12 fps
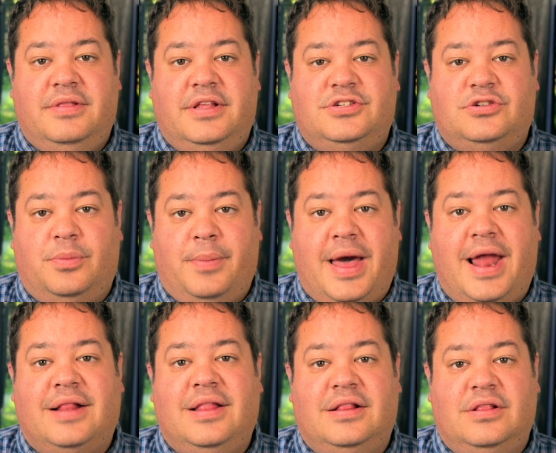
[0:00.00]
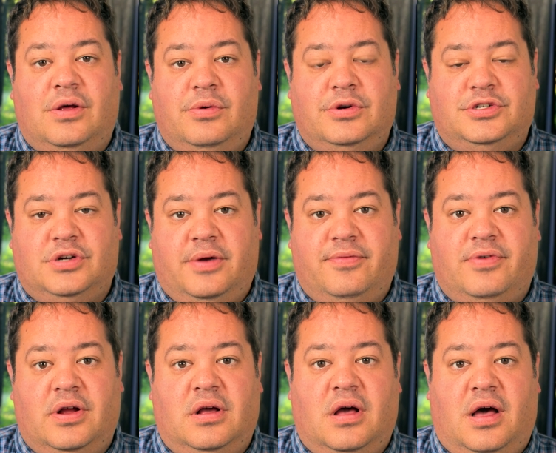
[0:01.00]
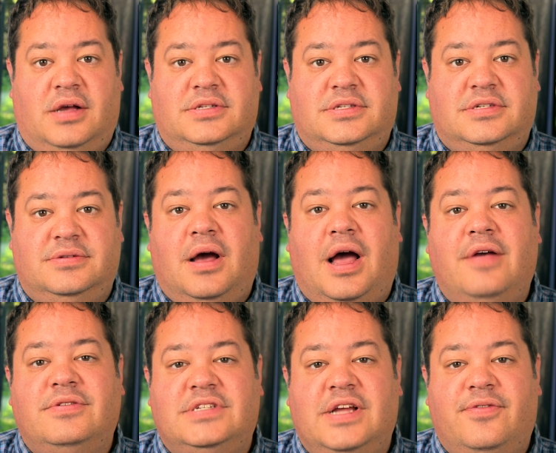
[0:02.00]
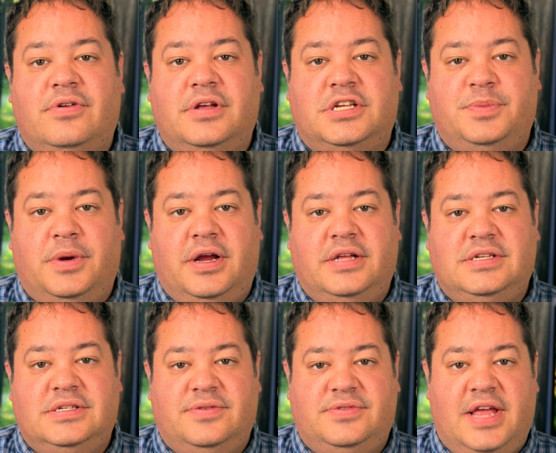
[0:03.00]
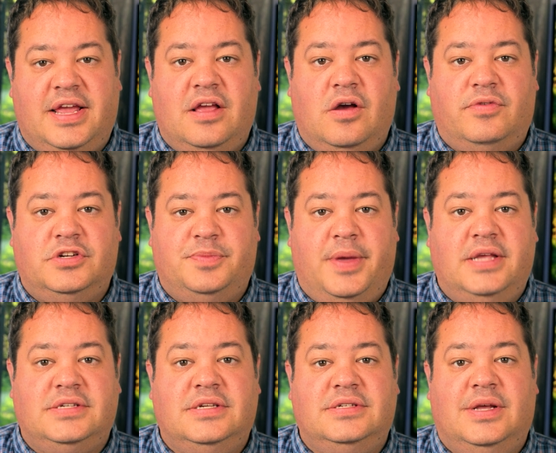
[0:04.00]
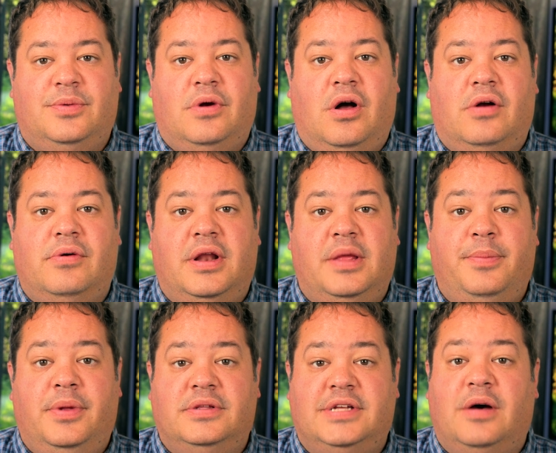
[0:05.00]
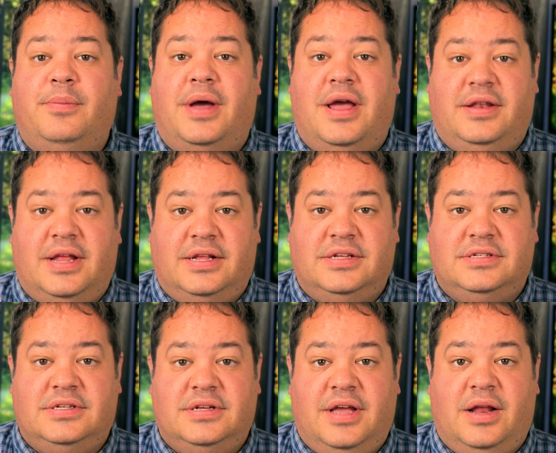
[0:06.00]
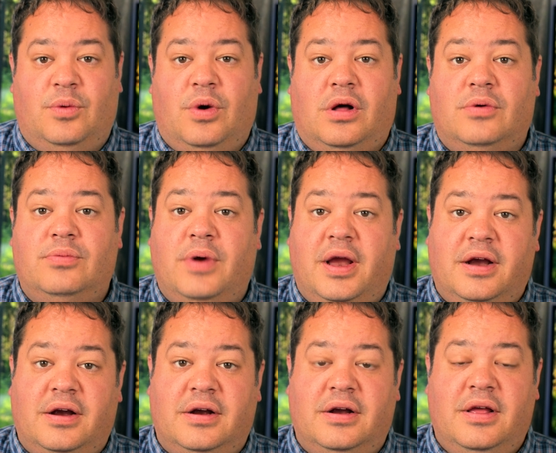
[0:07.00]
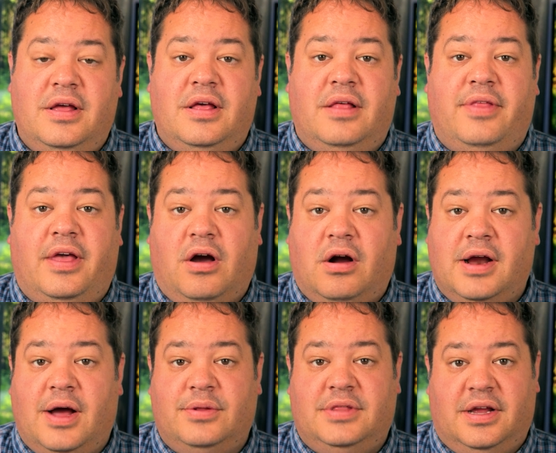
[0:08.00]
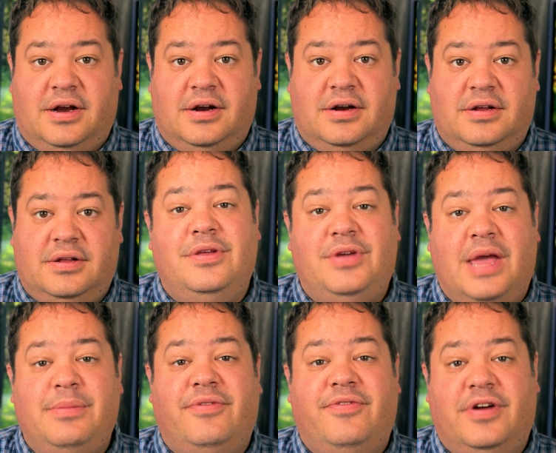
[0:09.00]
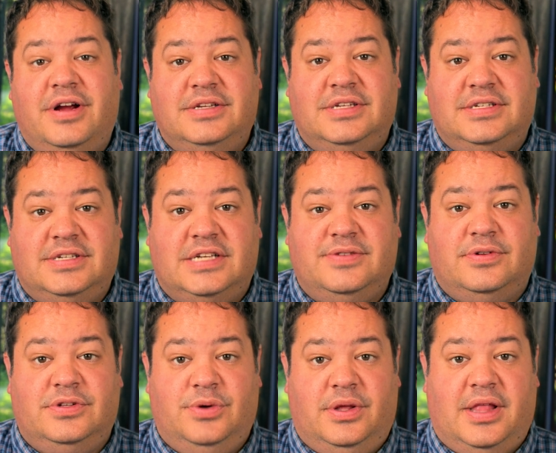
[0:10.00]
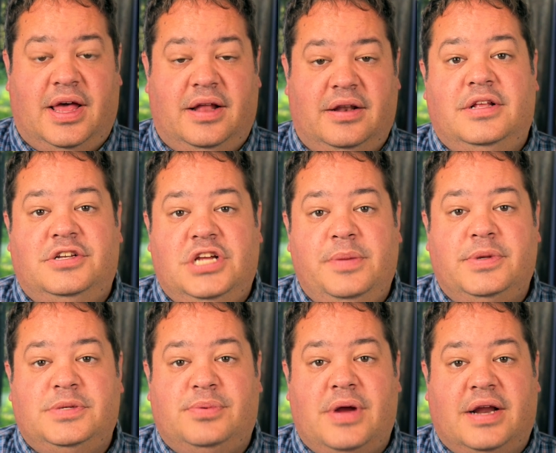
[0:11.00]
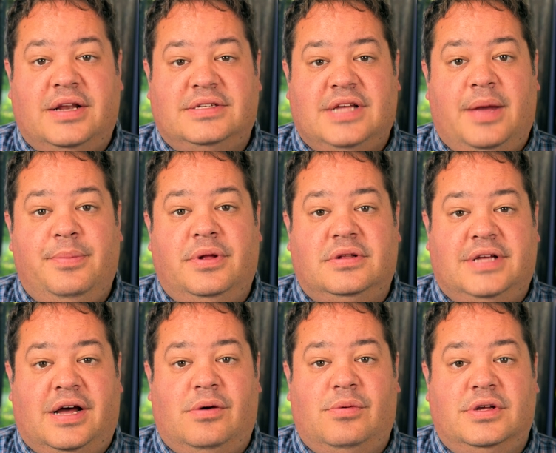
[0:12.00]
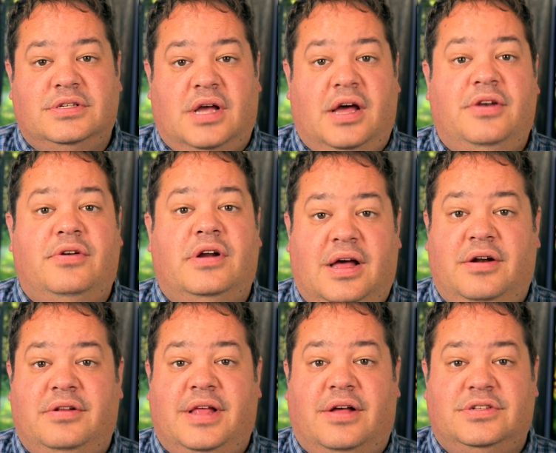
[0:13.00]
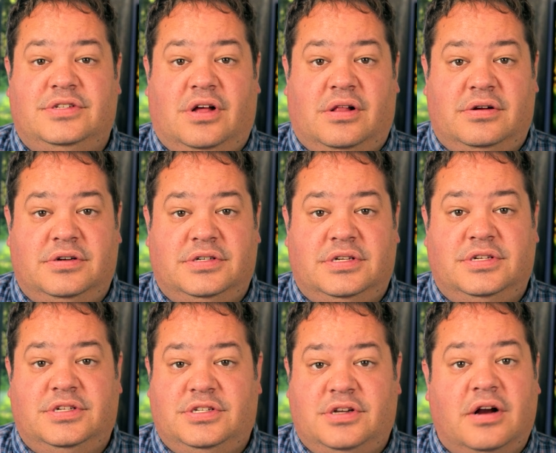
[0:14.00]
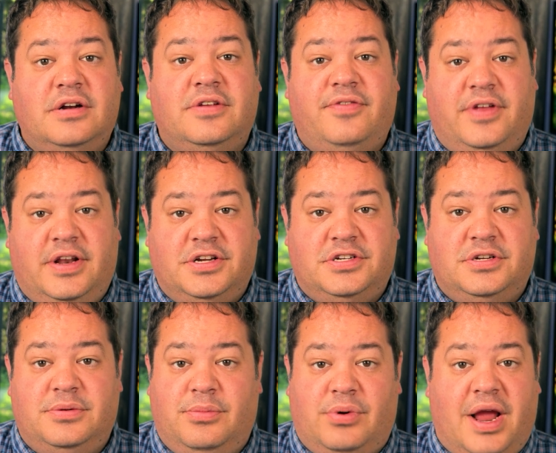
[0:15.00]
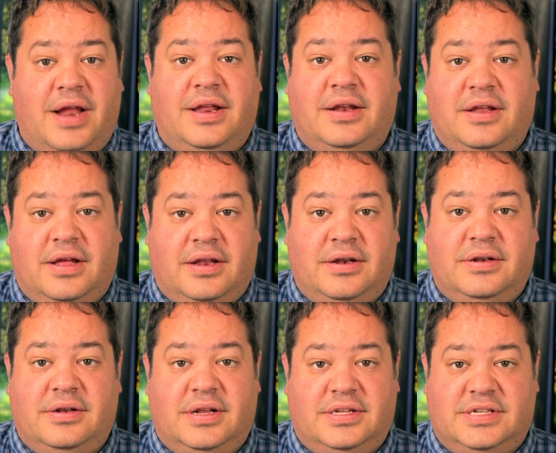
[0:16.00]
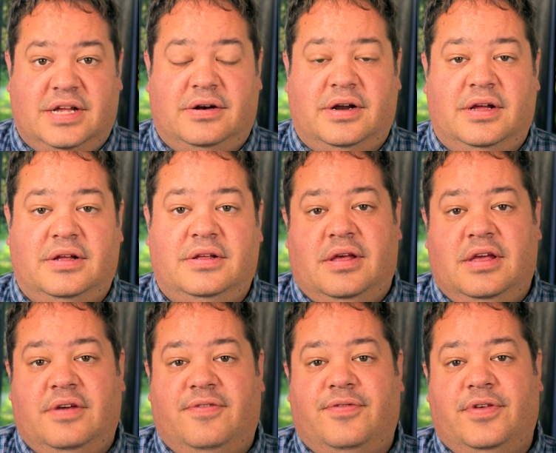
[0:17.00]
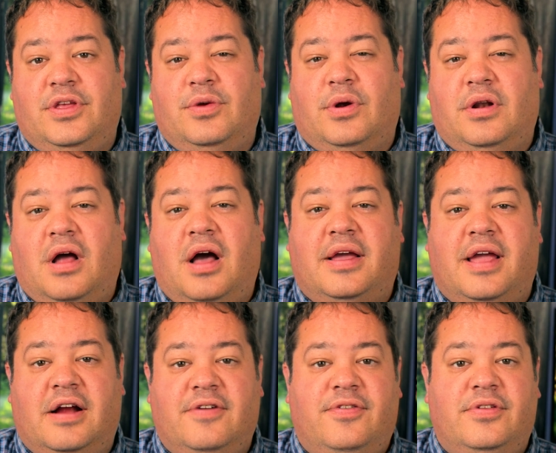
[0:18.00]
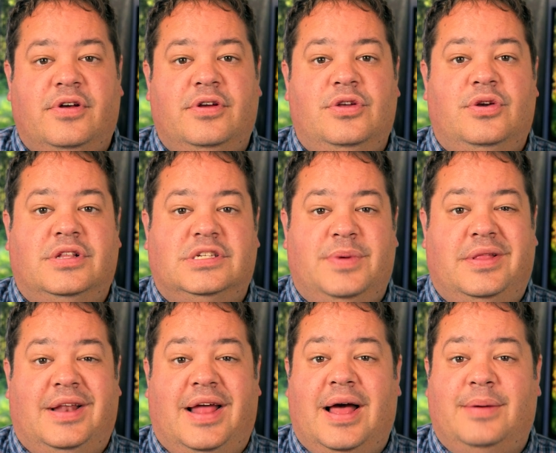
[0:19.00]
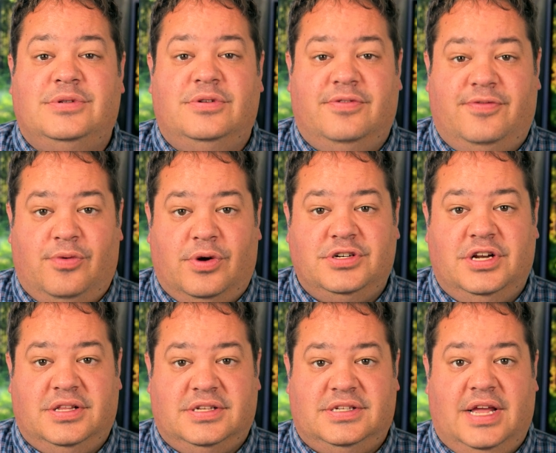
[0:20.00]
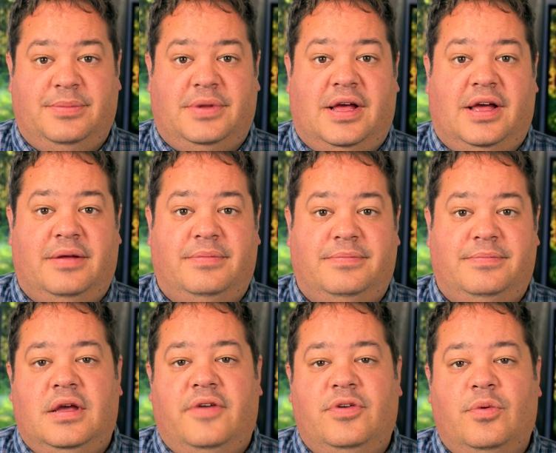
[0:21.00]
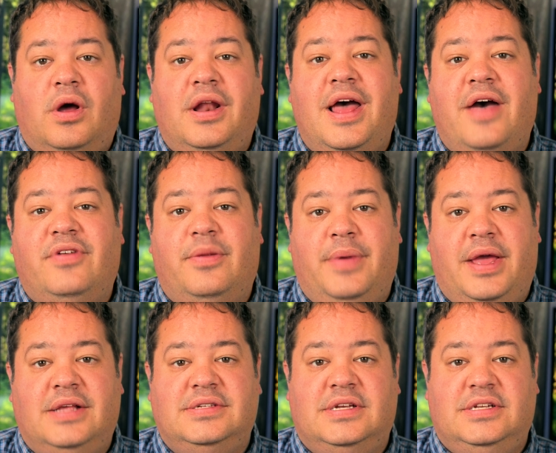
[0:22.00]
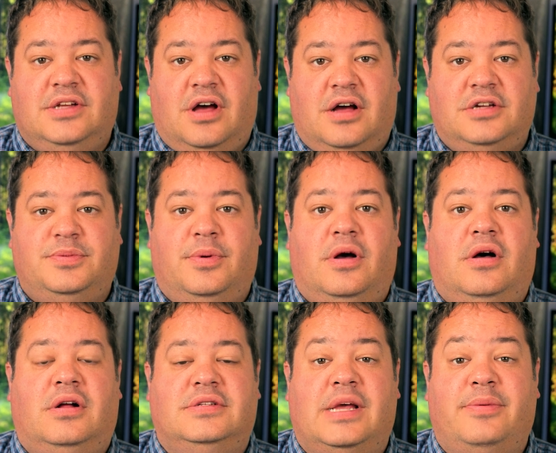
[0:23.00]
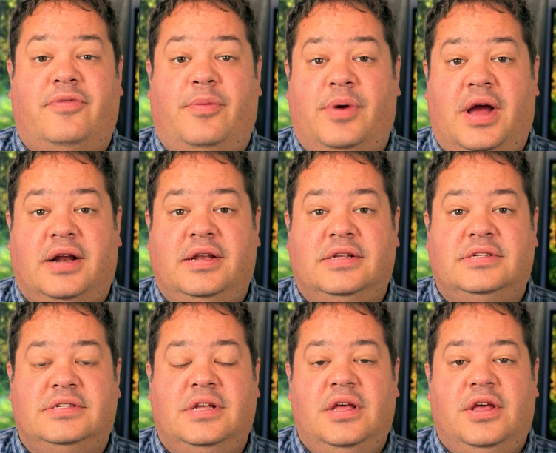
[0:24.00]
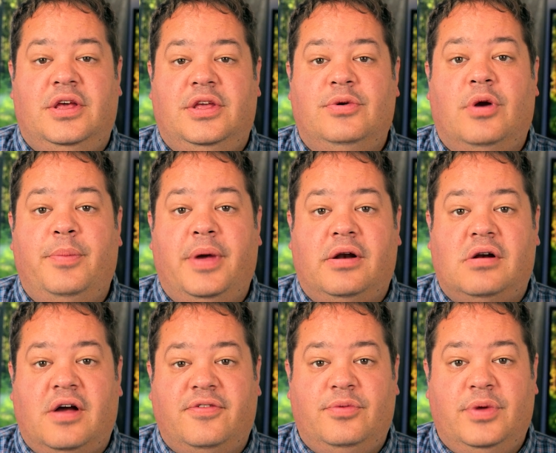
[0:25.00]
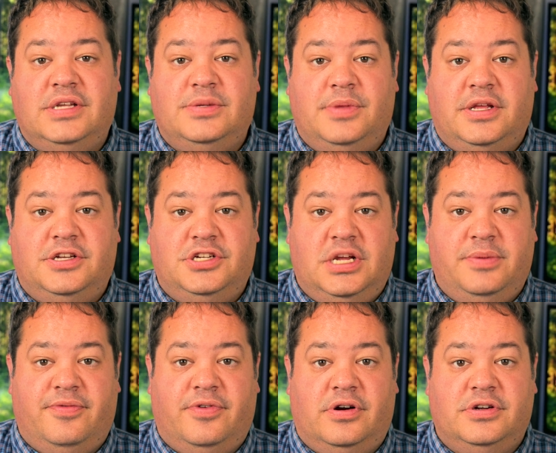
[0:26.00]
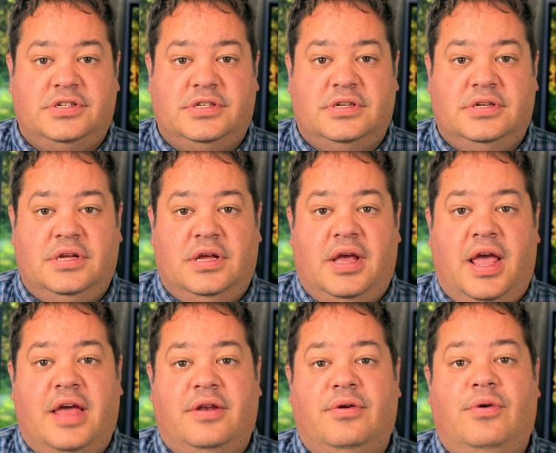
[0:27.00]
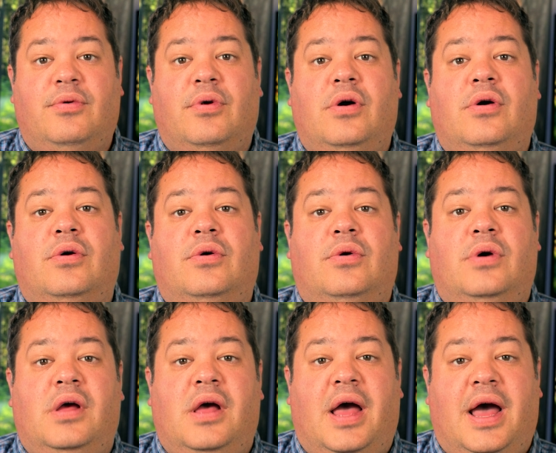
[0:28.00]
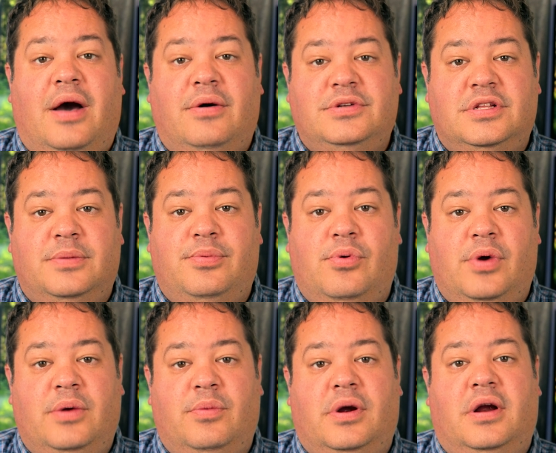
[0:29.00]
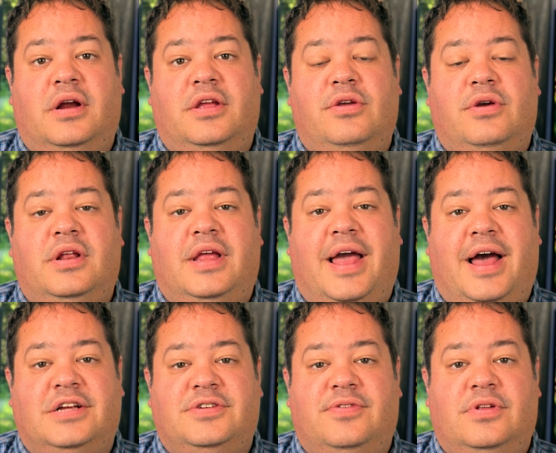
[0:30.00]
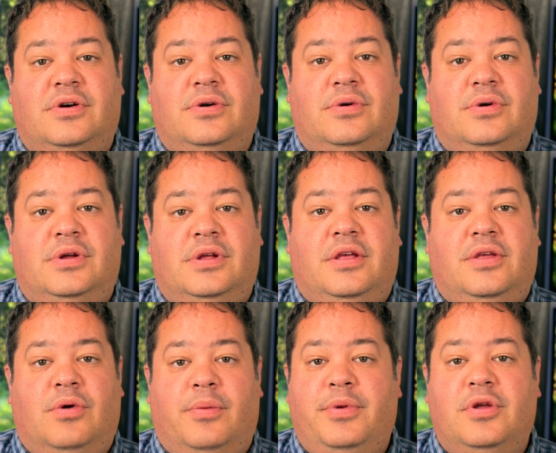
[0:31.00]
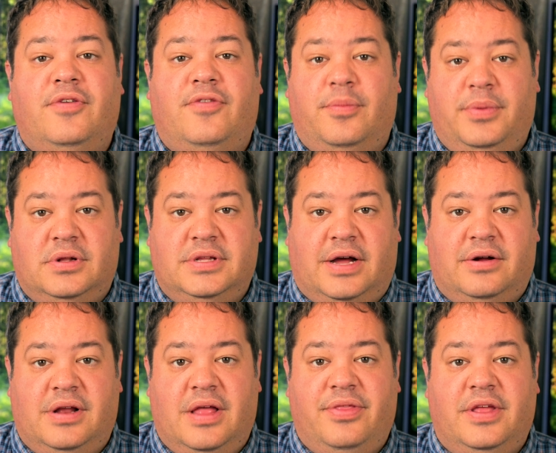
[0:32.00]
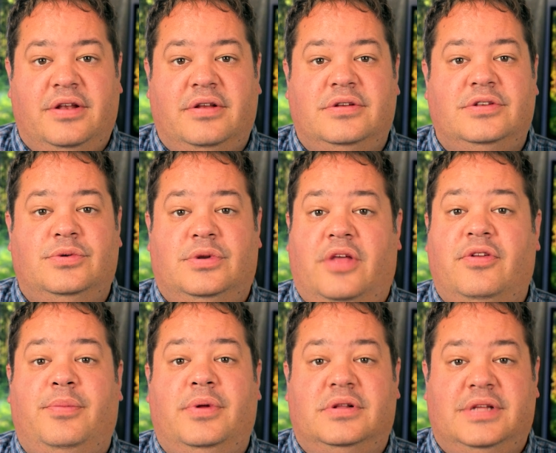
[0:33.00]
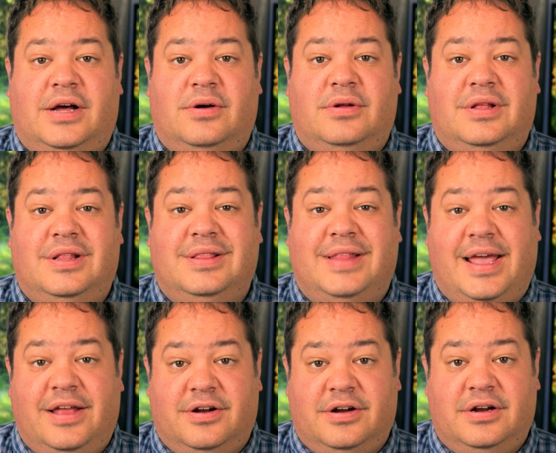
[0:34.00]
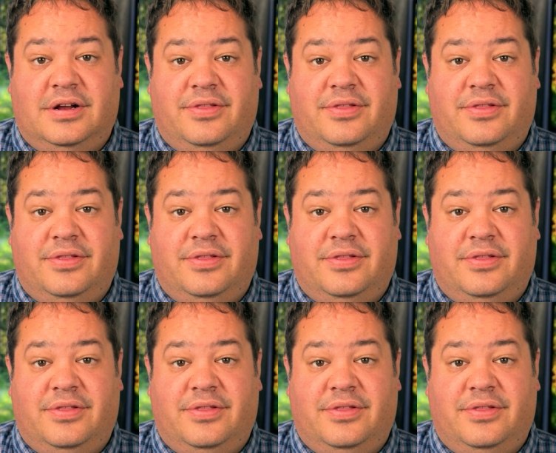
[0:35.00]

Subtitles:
This dramatically lowers your upfront costs. I have several experiences of taking over spaces that were already built out by a dentist, and while rare, they are out there. You can be very successful doing that. The cheapest practice I built out was under $100,000, start to finish, branding done, etc. If you are not careful though, you can spend an absolute fortune at the same time. If you want to have an amazing Taj Mahal type of a practice, you are better off doing something cheap first and grow out to the point where you can cash flow your beautiful build out and then do another build out later